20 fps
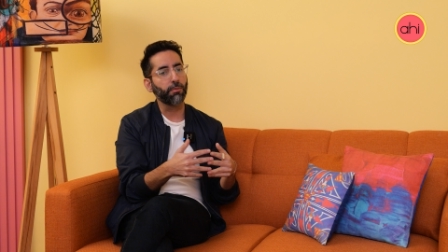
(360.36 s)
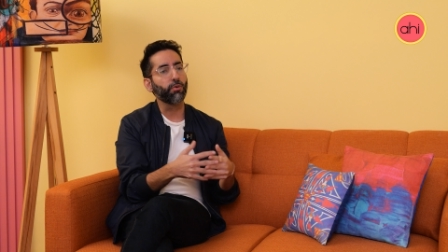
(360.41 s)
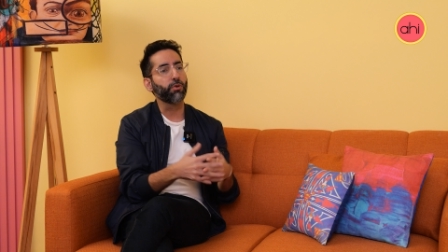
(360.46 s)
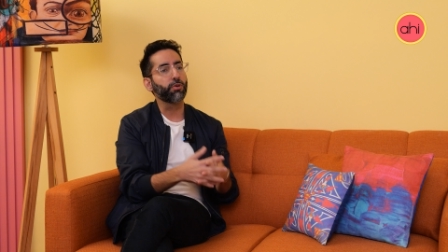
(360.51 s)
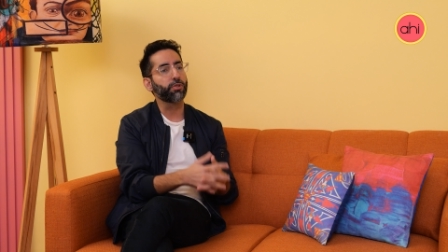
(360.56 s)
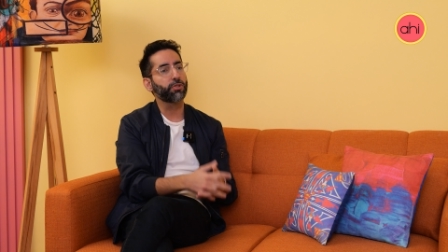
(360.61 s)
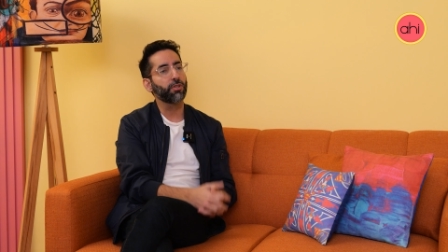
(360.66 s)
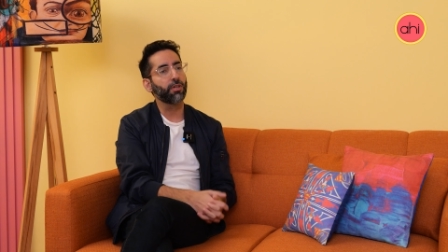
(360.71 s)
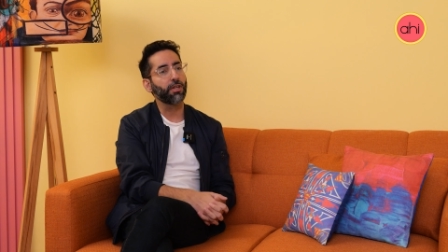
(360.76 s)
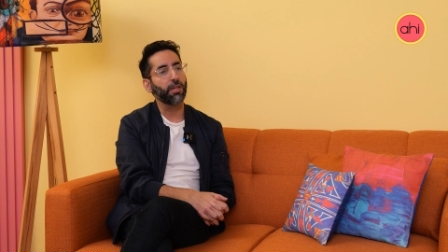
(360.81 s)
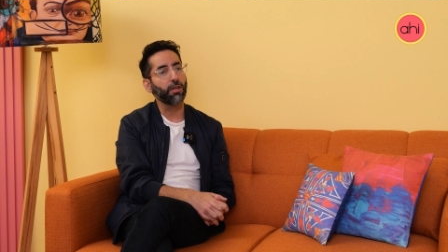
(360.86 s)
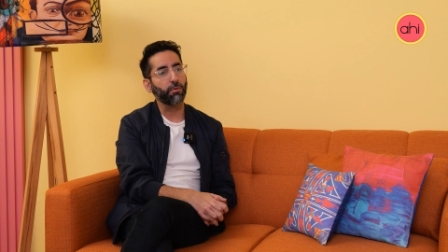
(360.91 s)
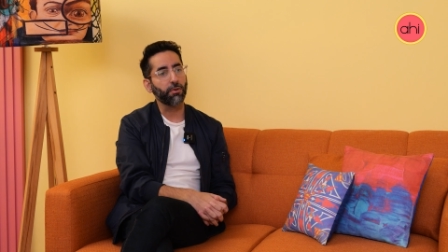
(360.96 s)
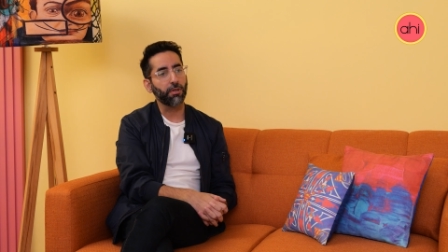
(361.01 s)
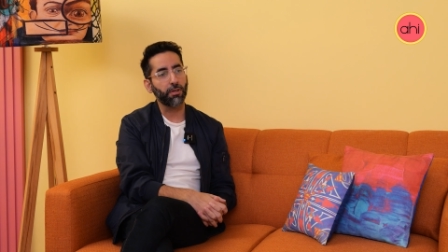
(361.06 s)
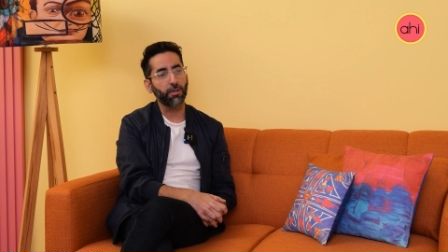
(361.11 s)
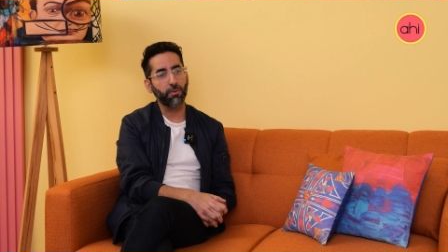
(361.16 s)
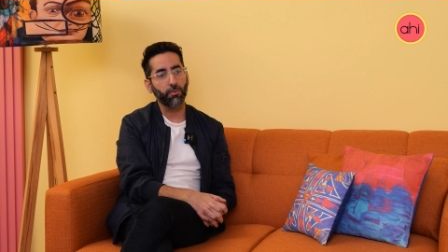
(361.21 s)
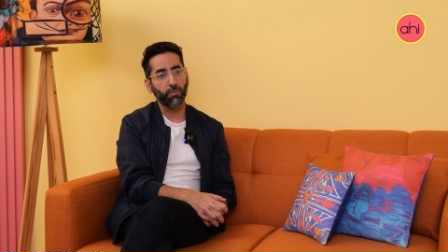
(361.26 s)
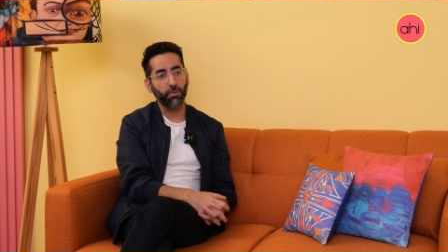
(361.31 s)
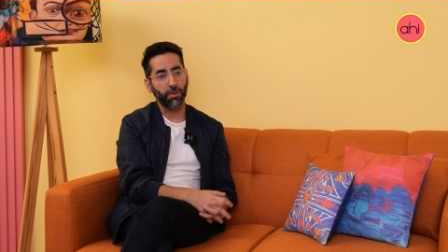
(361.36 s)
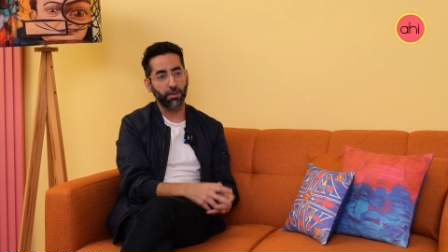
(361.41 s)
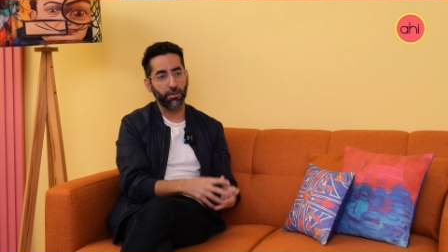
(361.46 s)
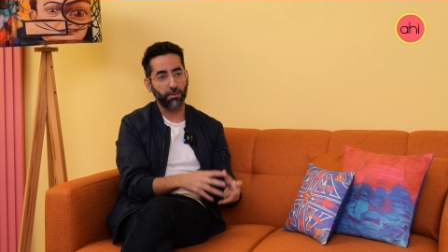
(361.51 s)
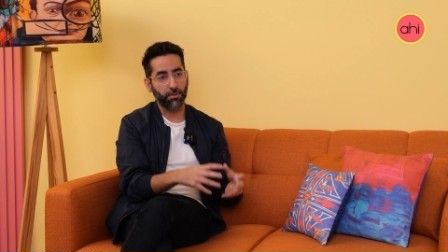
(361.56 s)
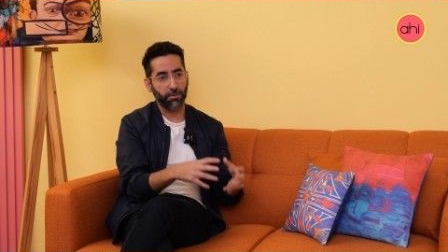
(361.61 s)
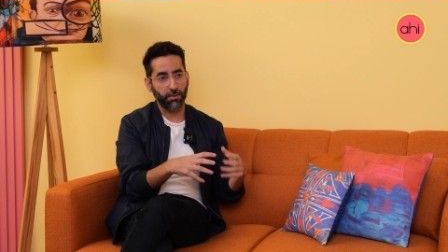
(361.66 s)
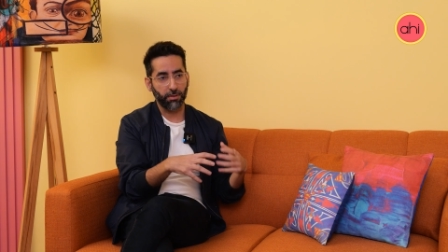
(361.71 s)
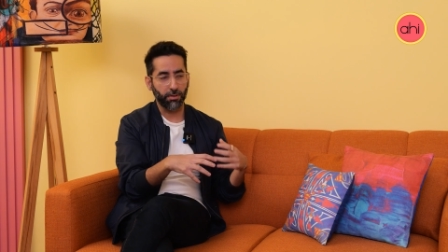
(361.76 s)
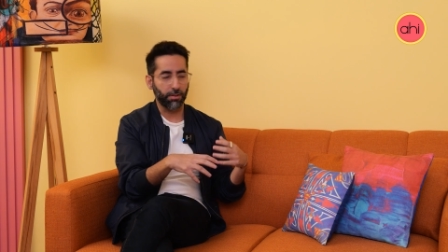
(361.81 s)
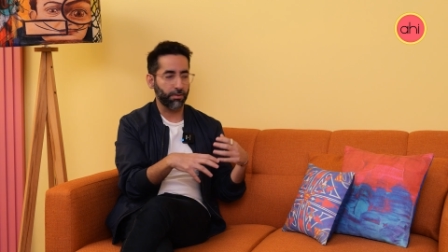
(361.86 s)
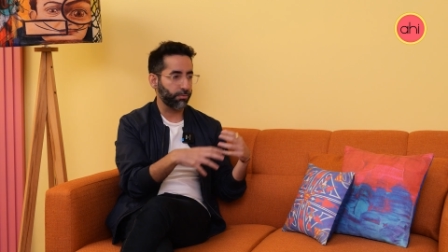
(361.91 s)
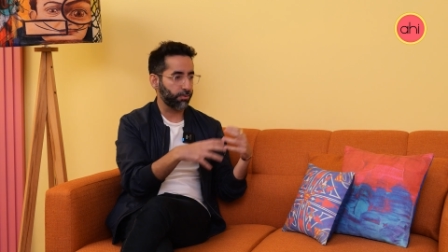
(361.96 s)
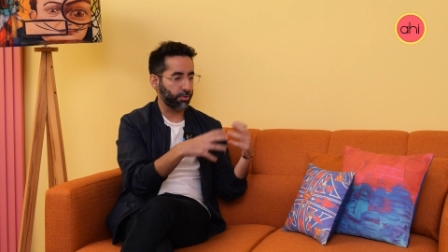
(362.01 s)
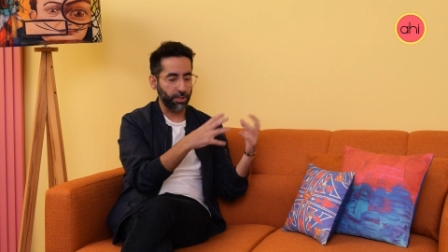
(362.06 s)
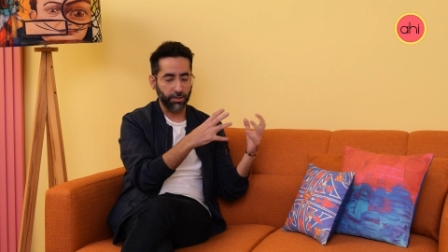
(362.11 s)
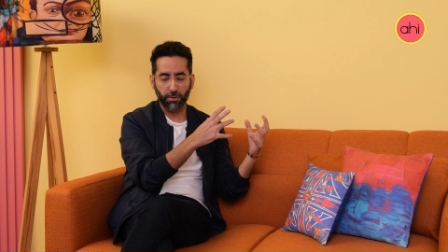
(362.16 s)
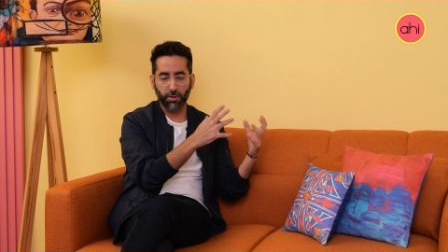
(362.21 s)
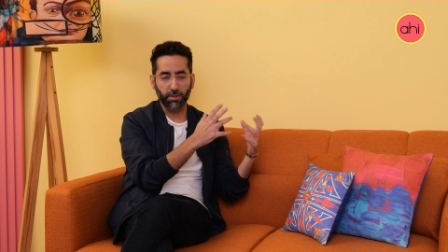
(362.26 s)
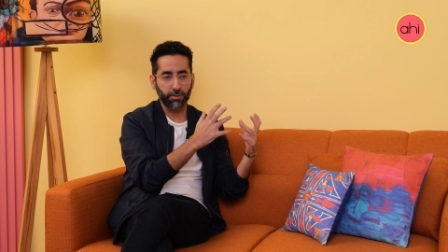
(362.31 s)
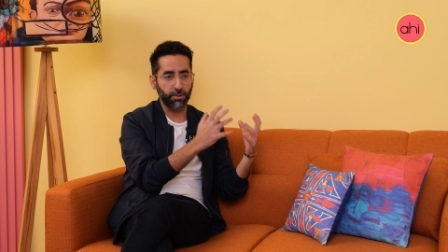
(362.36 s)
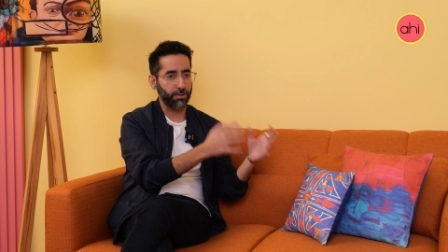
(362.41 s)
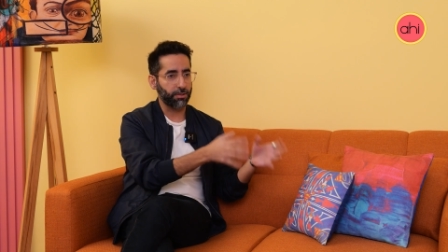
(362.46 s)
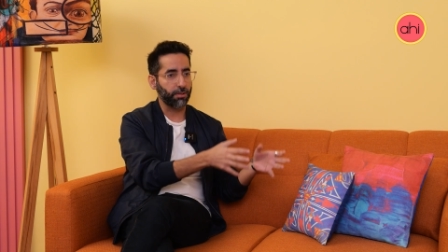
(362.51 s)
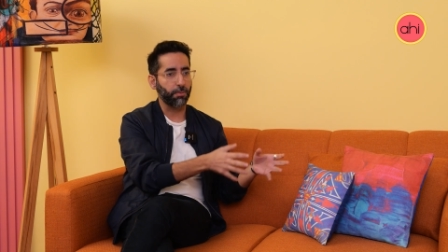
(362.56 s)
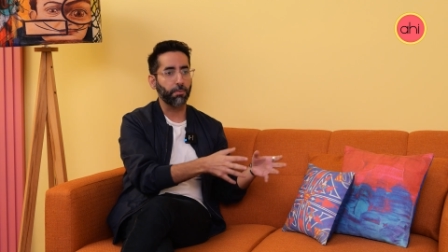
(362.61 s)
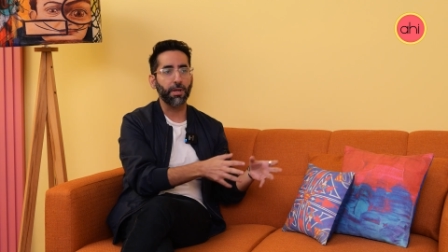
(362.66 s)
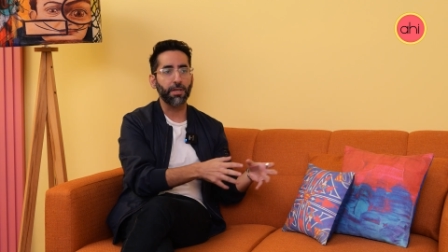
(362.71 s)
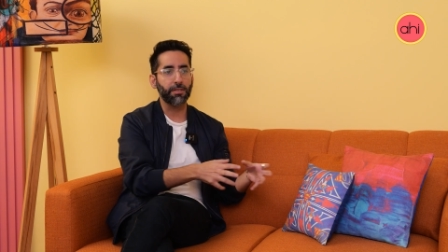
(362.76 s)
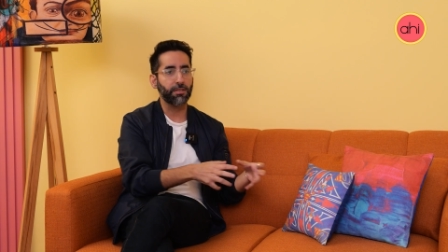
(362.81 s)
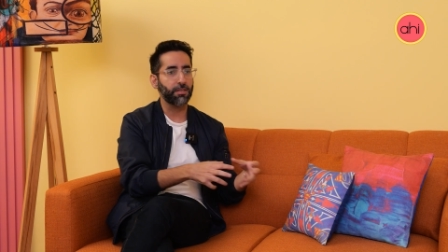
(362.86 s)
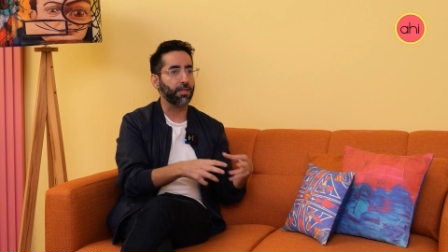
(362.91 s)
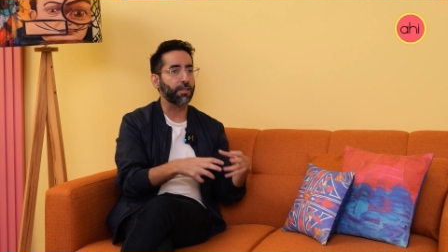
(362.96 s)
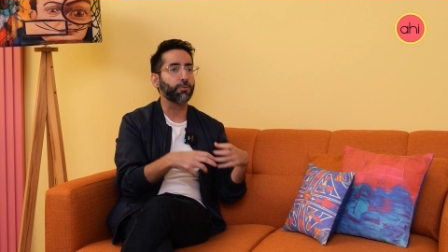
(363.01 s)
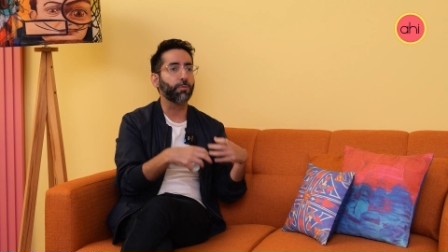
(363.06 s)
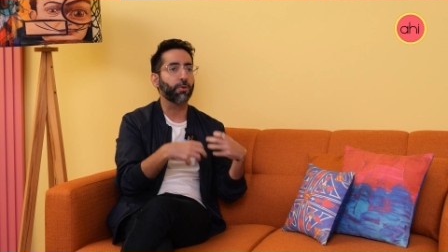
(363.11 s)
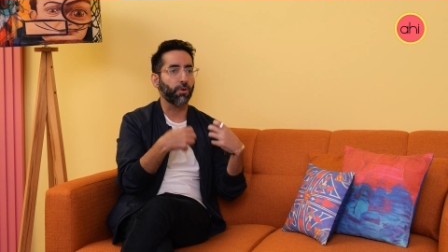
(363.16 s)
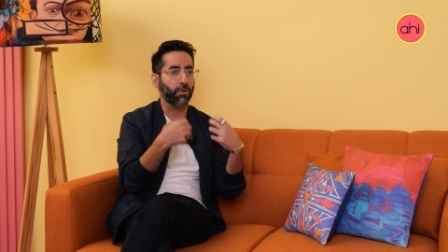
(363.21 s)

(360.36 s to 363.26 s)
emotionally with not just the message,